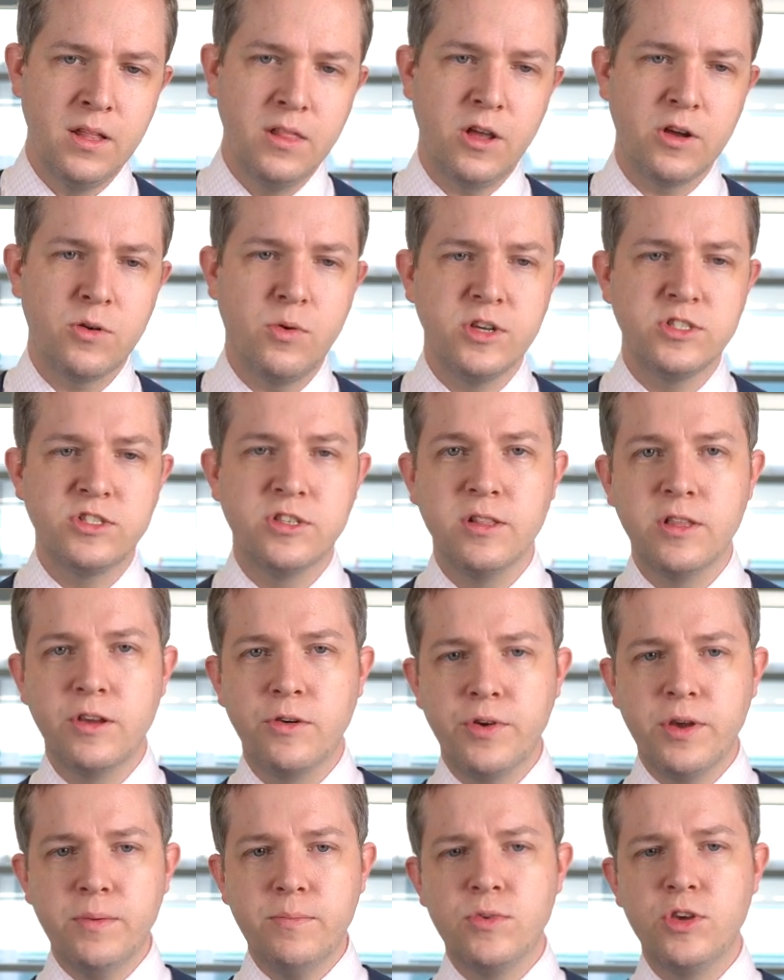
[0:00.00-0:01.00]
Likewise,
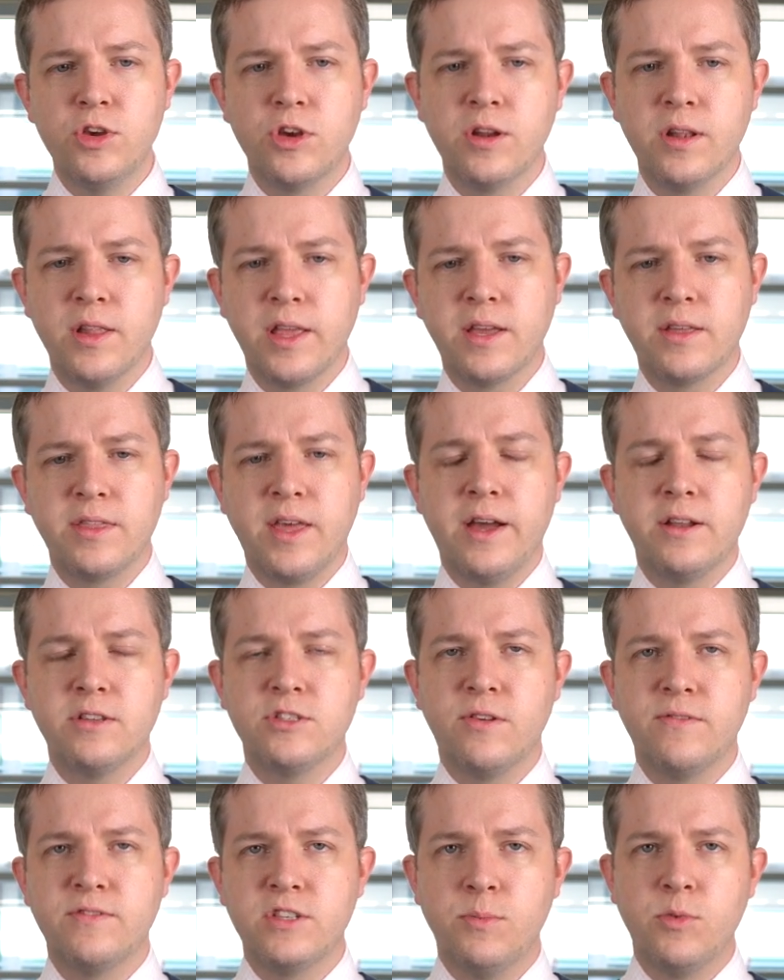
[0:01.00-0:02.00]
delirium, you can link that.
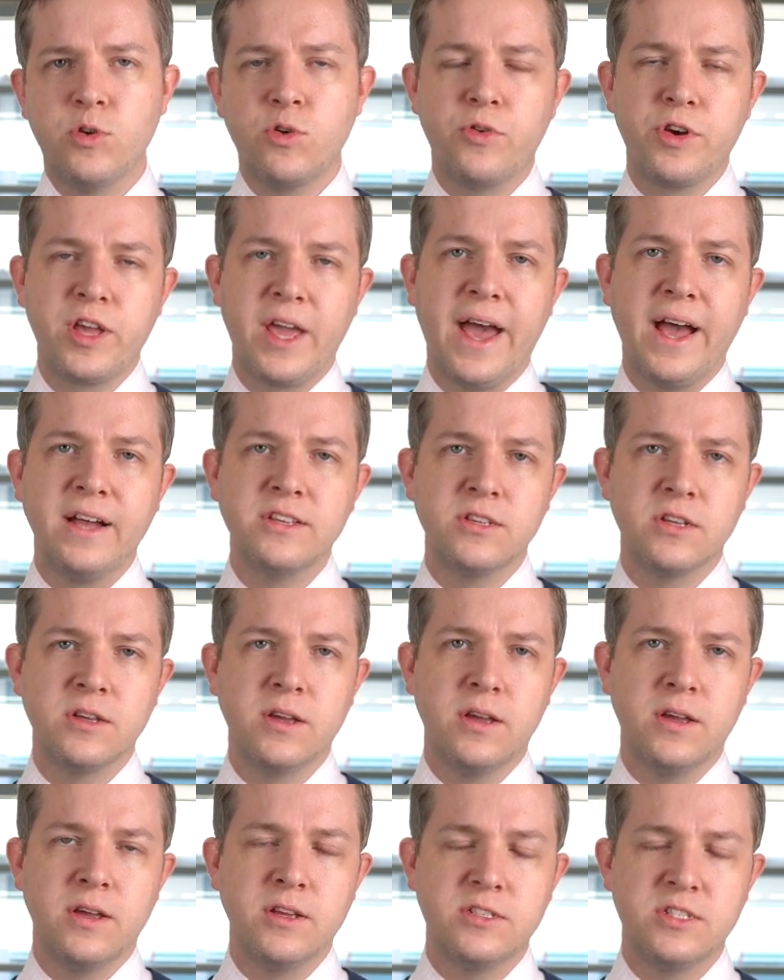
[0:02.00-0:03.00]
So if someone already has a
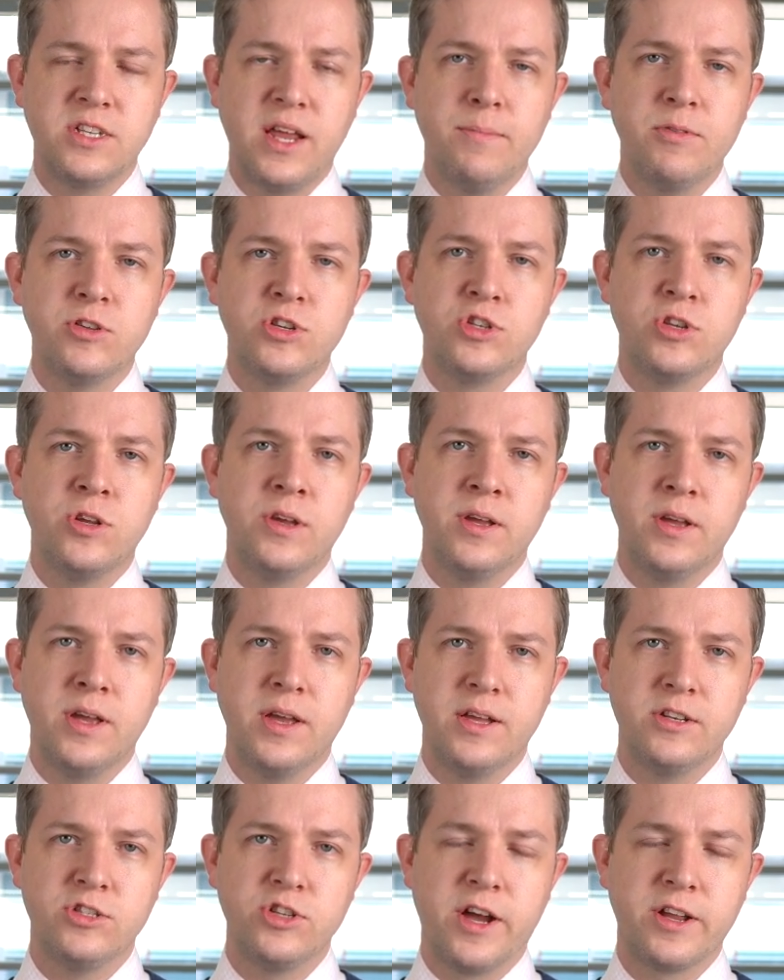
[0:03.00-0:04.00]
established
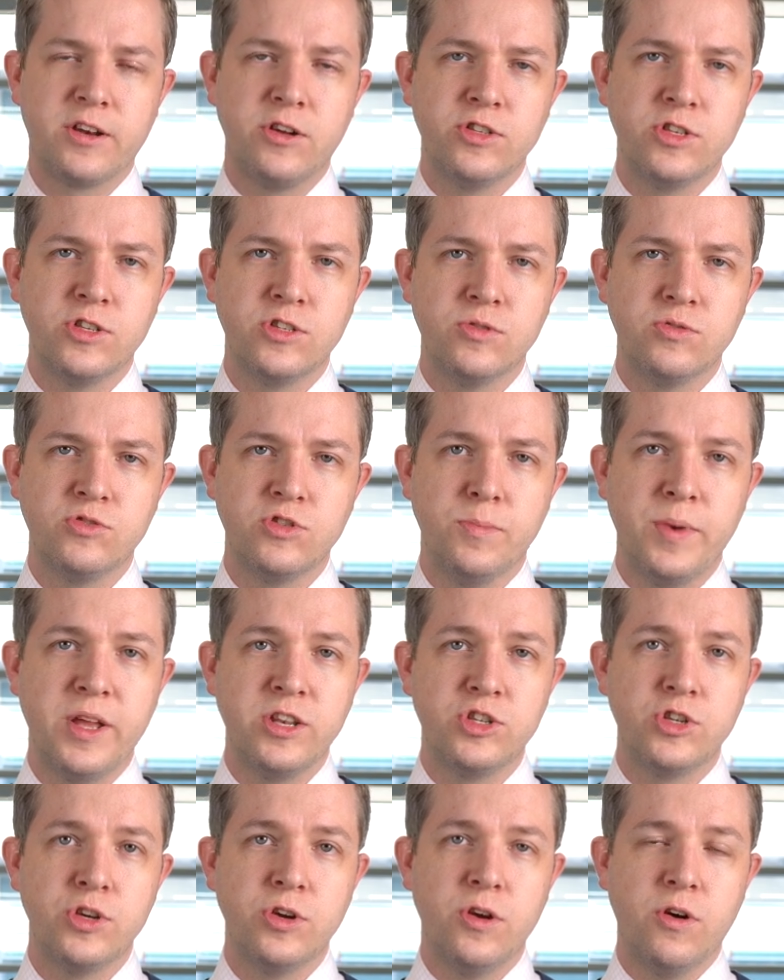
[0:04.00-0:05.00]
a uh, diagnosis or
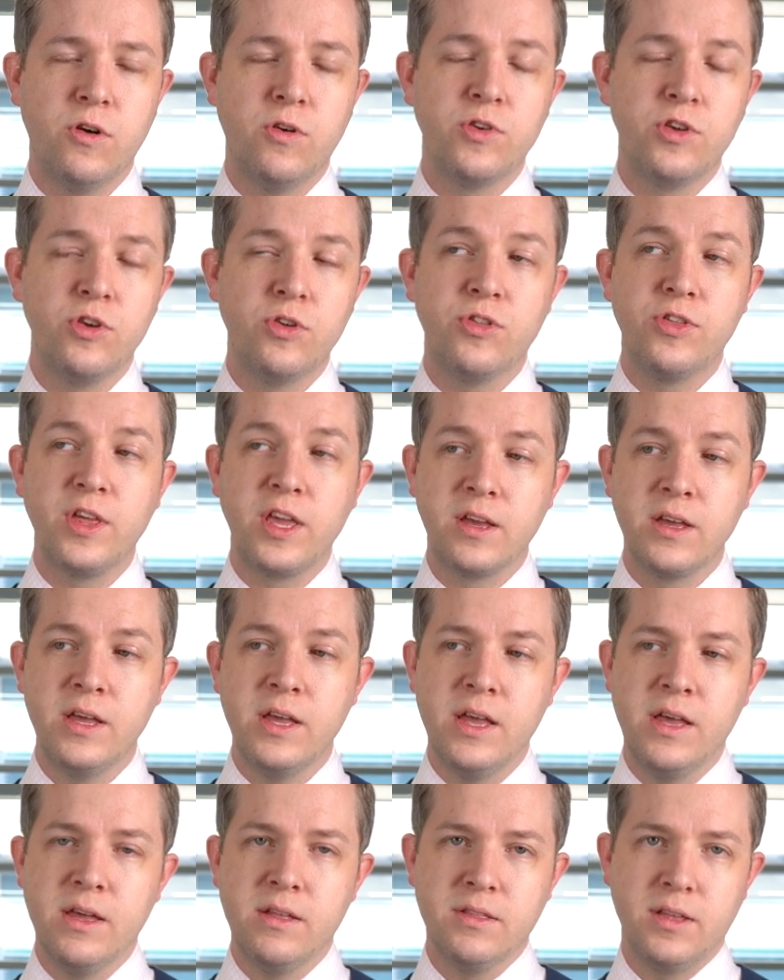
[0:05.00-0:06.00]
dementia, or you think
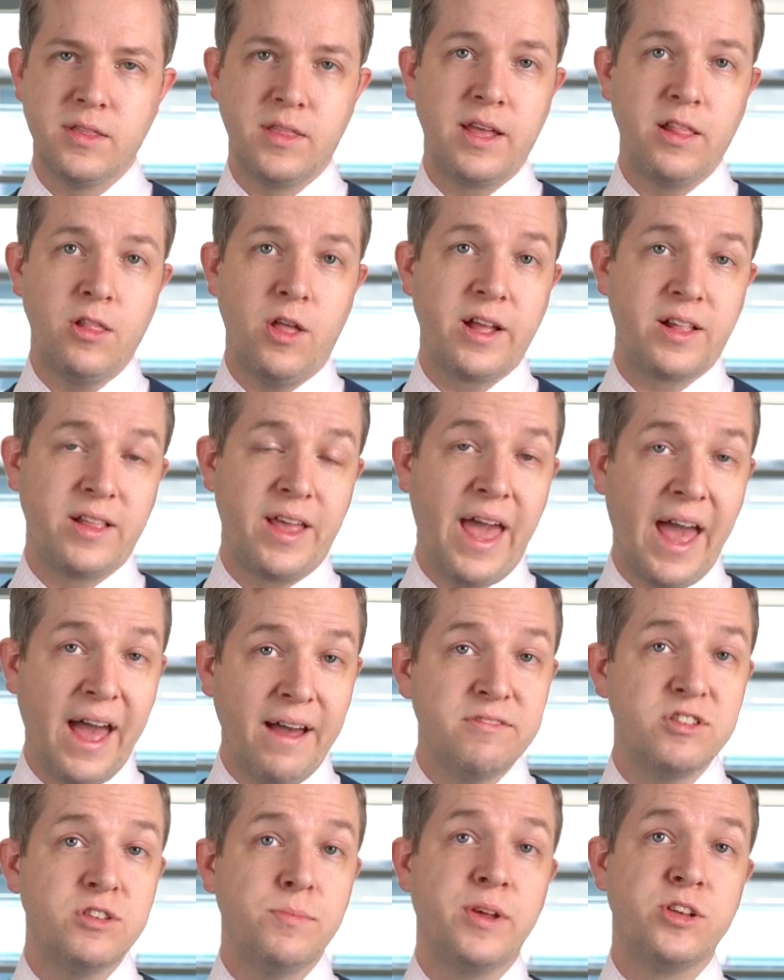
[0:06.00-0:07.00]
that they likely
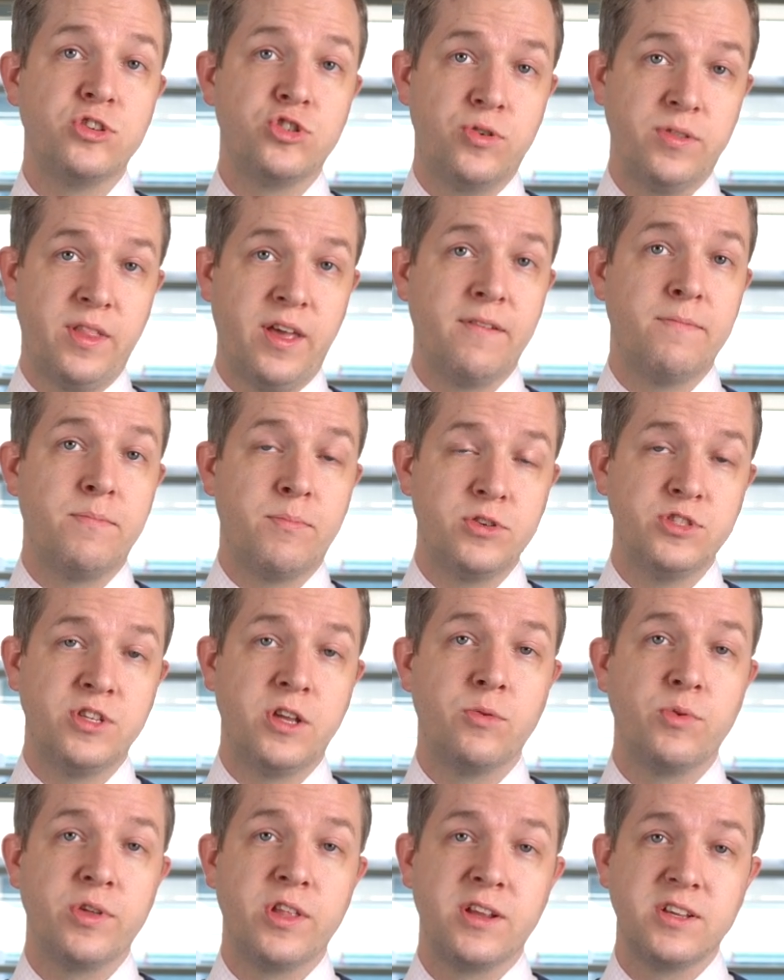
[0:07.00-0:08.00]
have dementia and they have
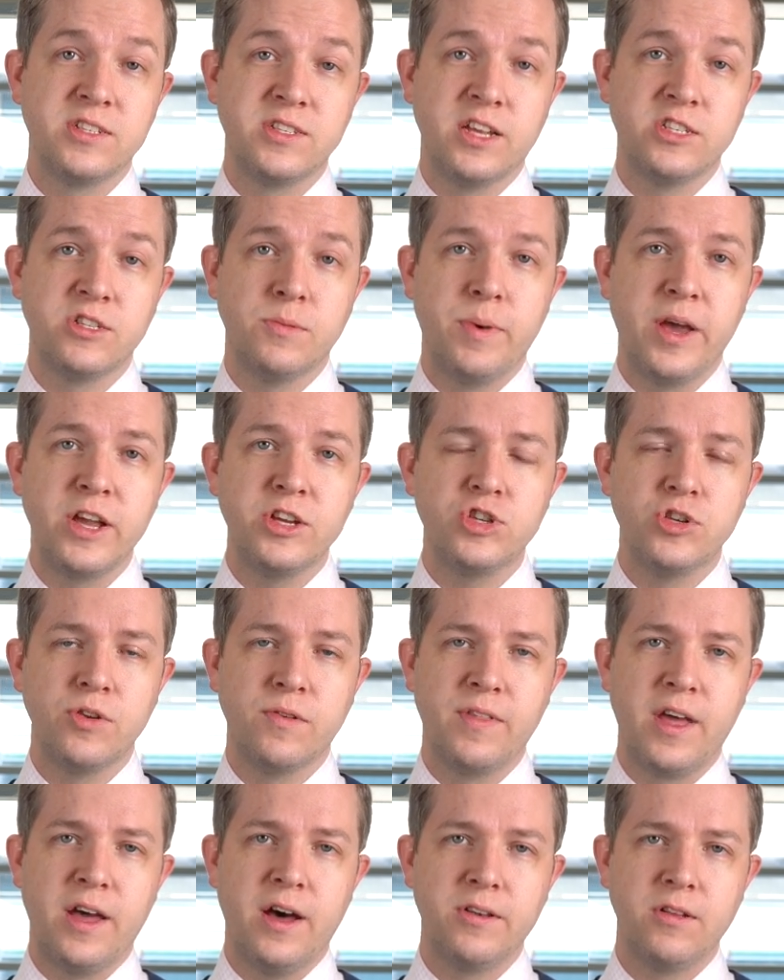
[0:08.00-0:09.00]
presented with an exacerbation
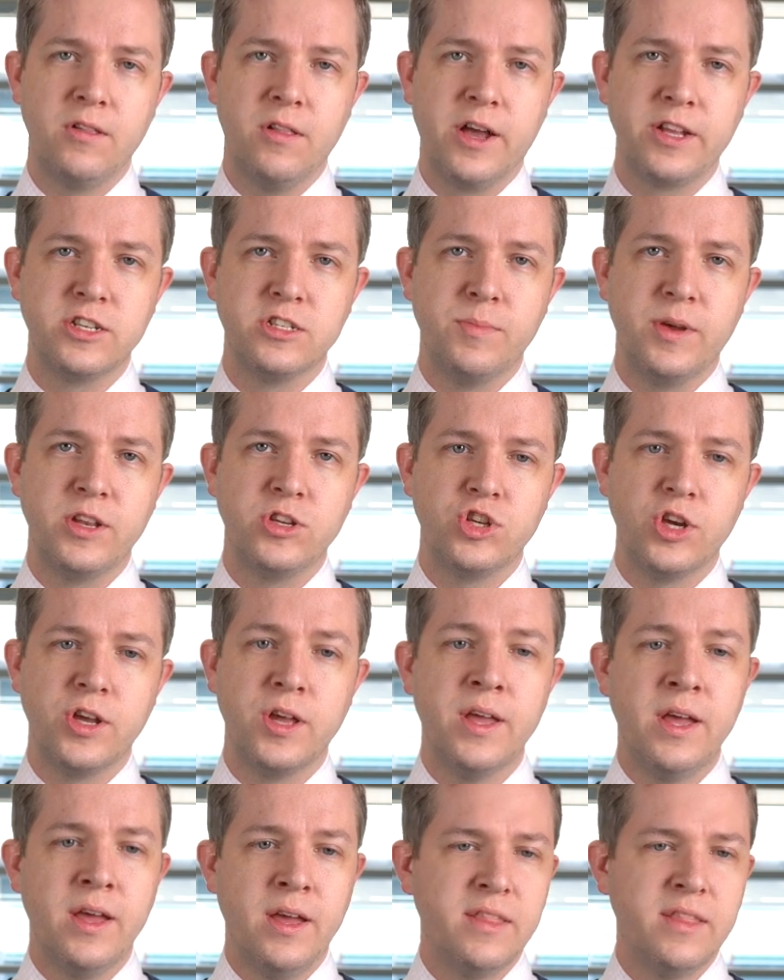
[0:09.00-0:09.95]
of that underlying dementia,